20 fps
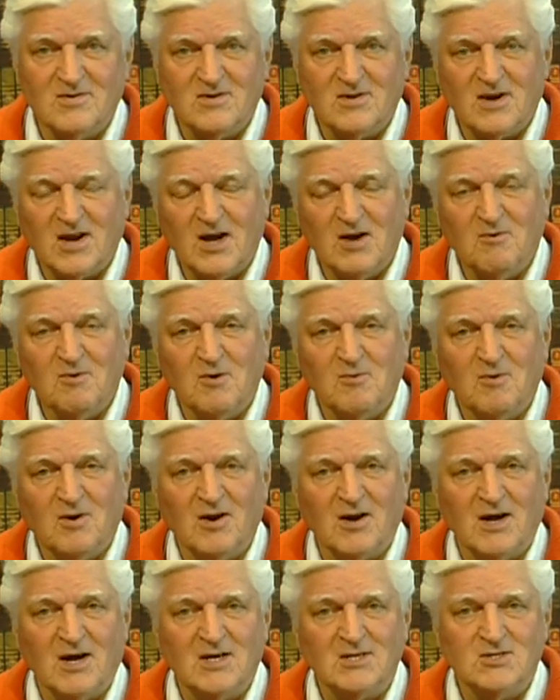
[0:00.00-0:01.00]
Today we
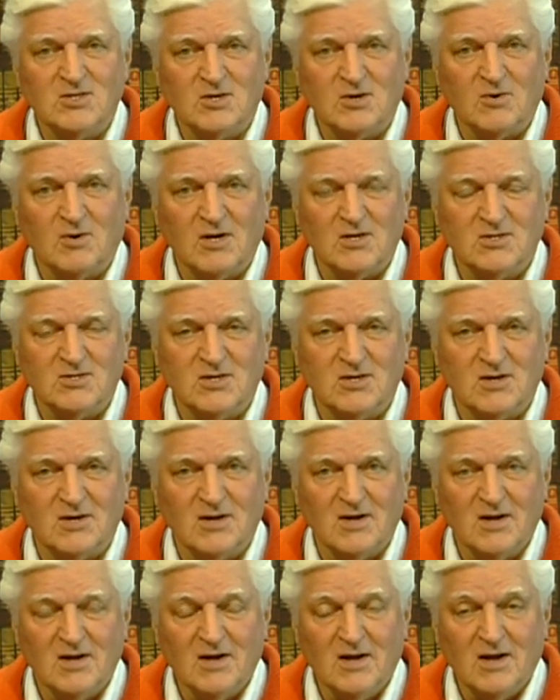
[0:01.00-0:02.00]
want to ask the
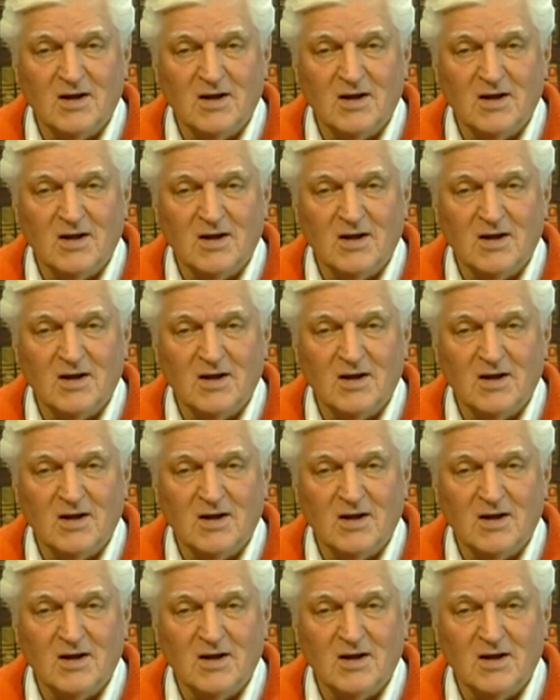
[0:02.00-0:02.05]
question,